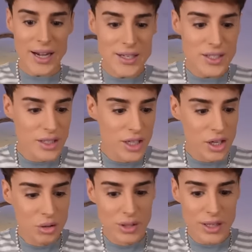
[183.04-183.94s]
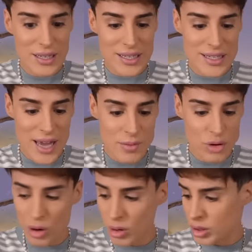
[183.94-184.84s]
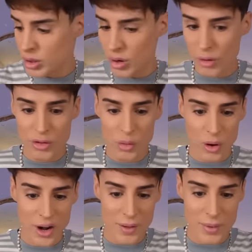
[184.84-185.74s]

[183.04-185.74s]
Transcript: is literally the same color of the one I